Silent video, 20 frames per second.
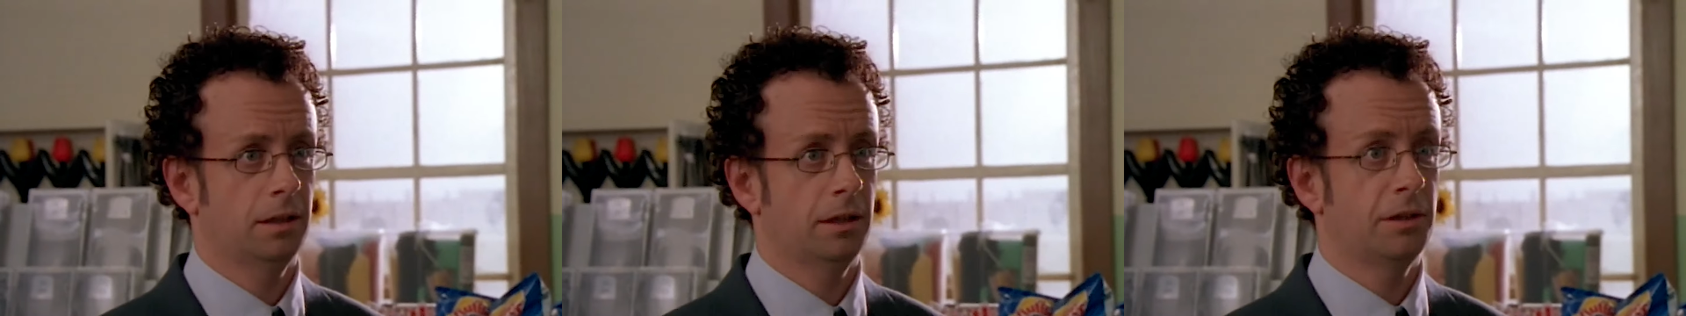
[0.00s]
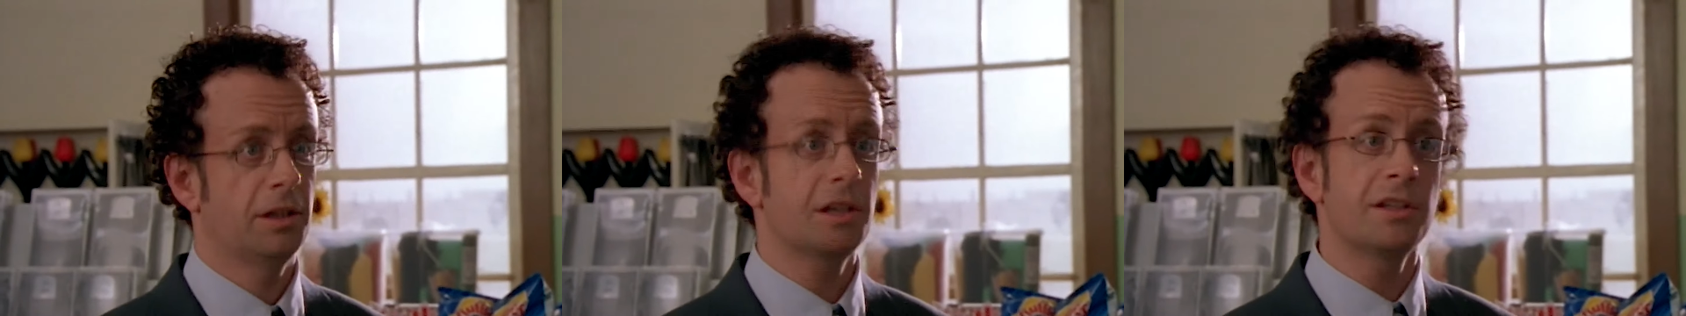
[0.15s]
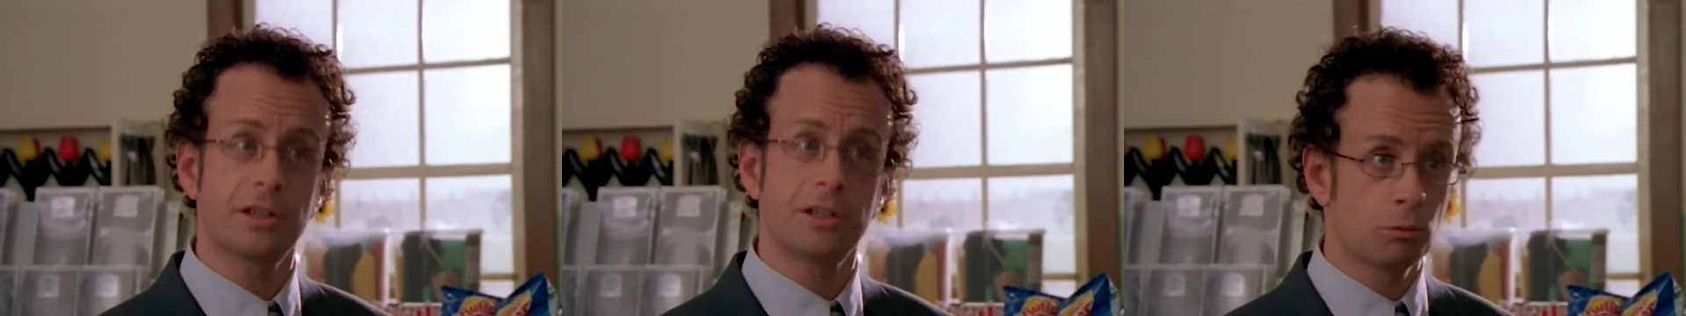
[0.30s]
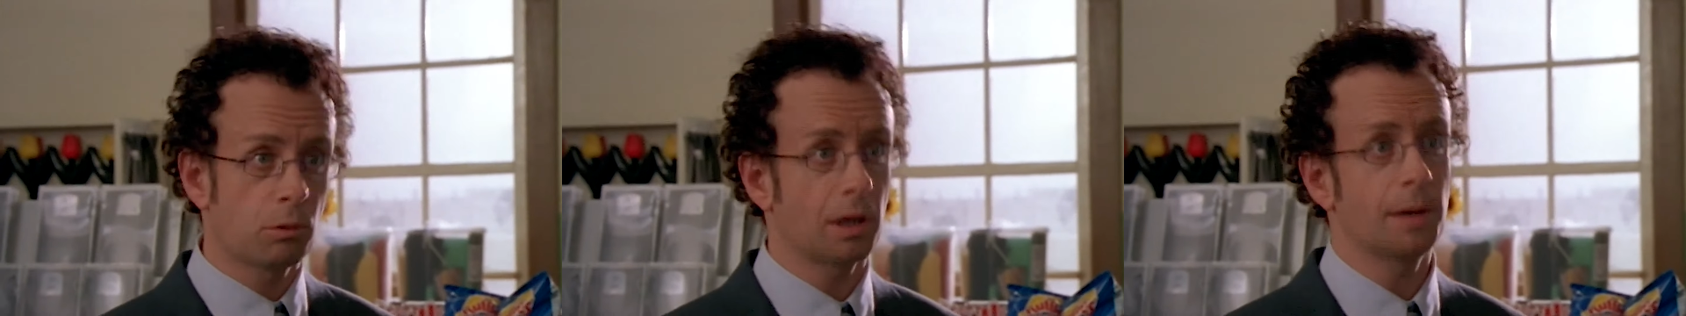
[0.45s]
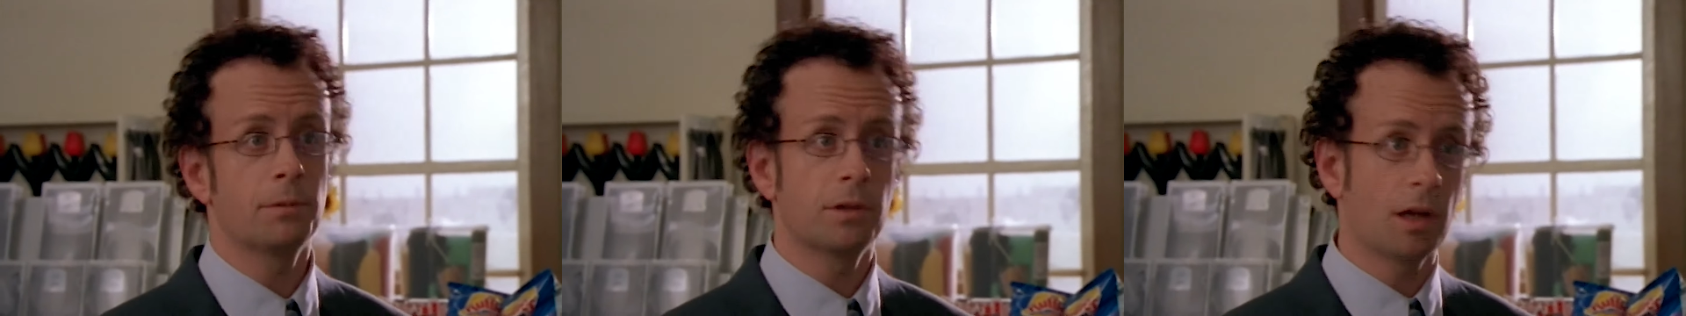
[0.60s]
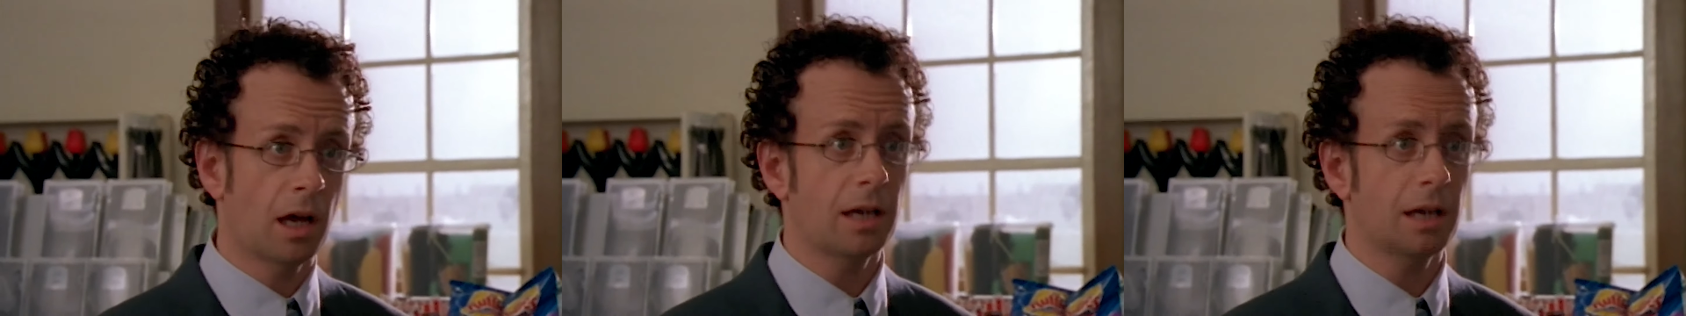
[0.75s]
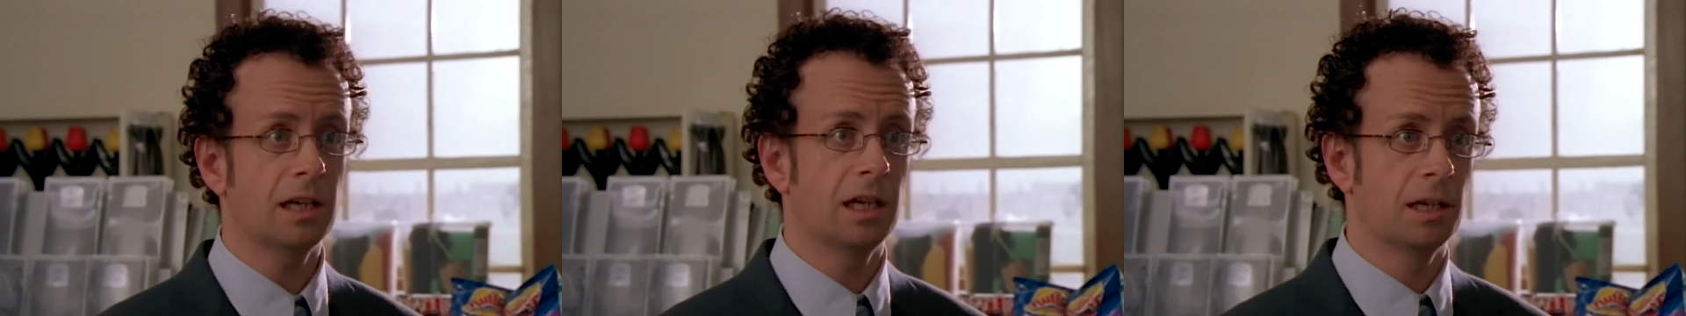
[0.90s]
This is what I'm
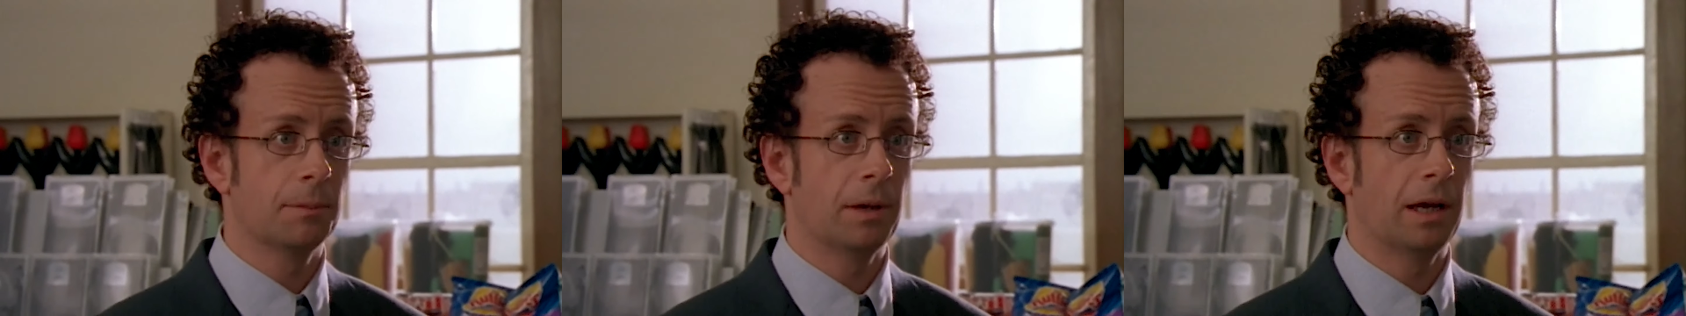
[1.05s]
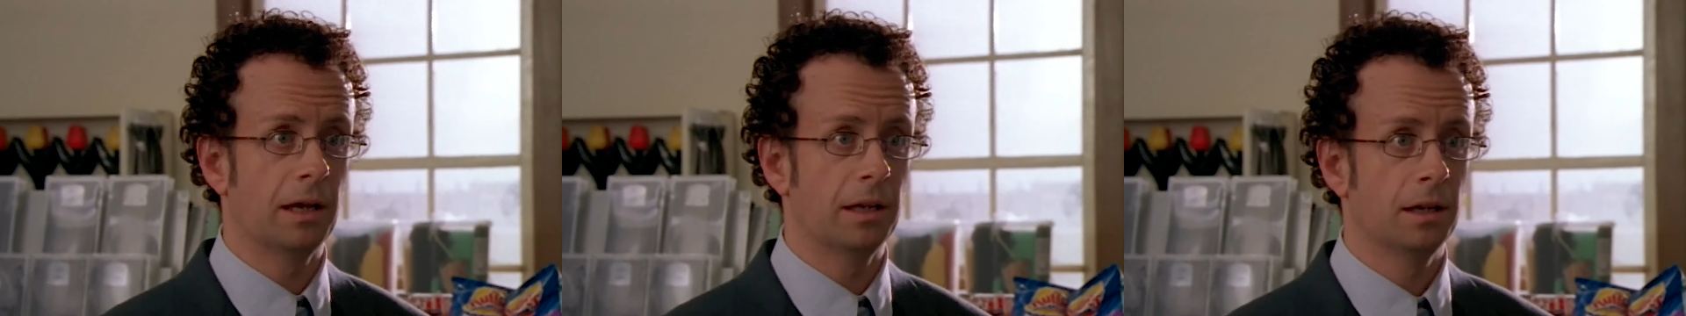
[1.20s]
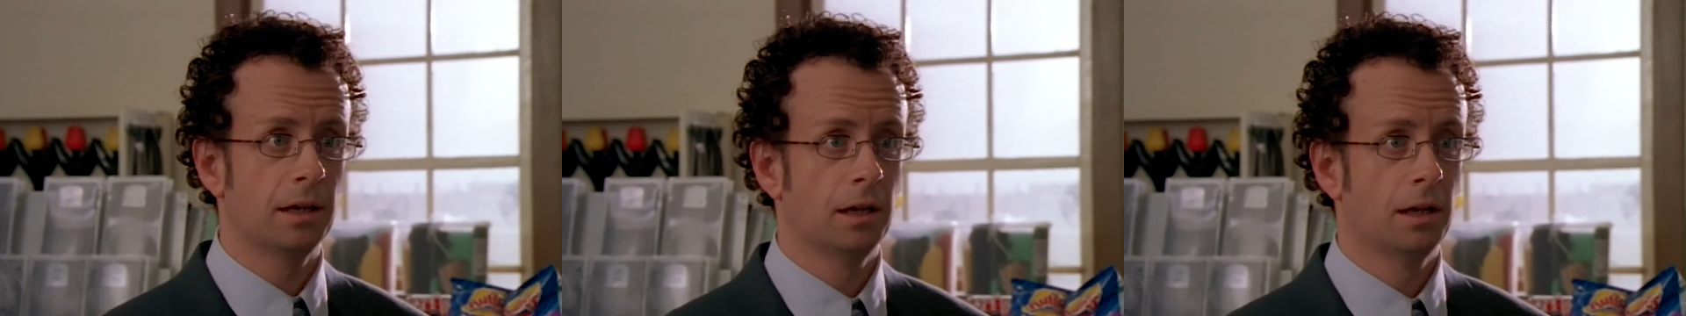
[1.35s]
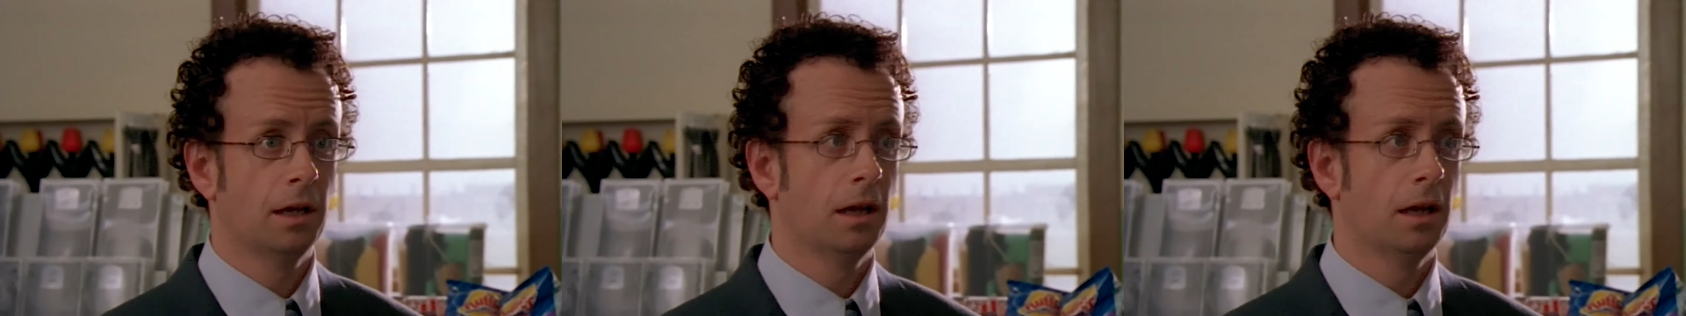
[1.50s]
talking about.